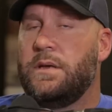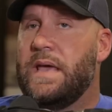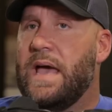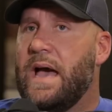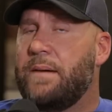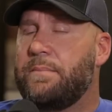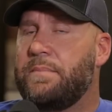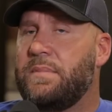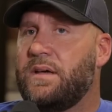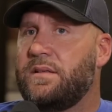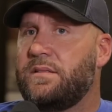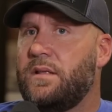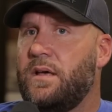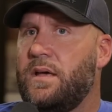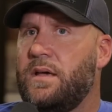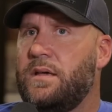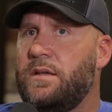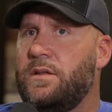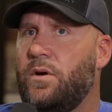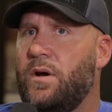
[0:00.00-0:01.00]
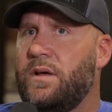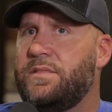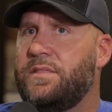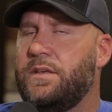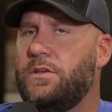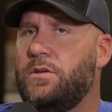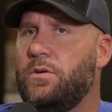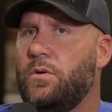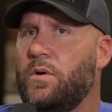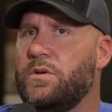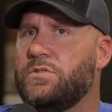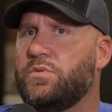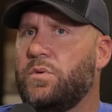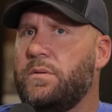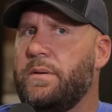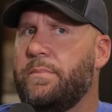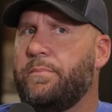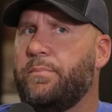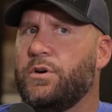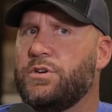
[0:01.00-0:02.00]
Yeah, I mean, I think you always
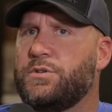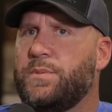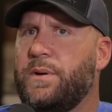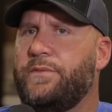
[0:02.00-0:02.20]
want to be pushed,